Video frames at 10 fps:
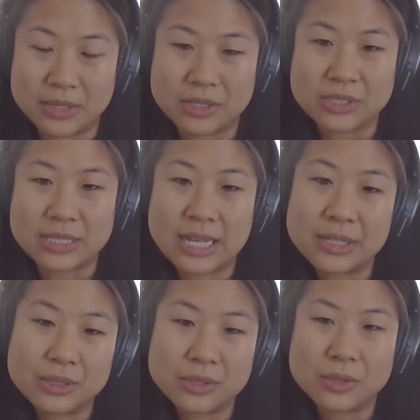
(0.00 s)
in their
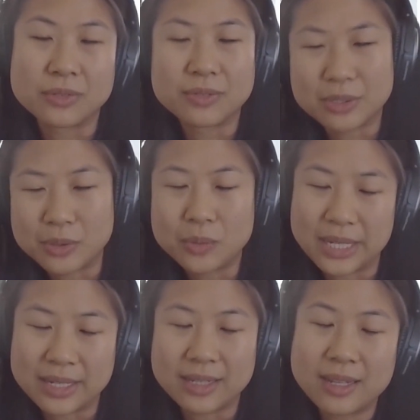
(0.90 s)
Seattle or Federal
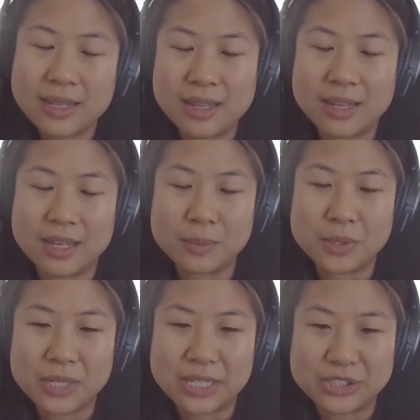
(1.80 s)
Way
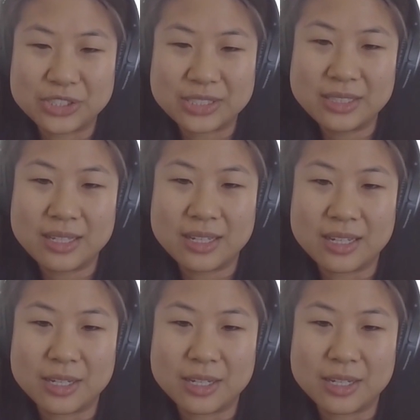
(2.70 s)
location.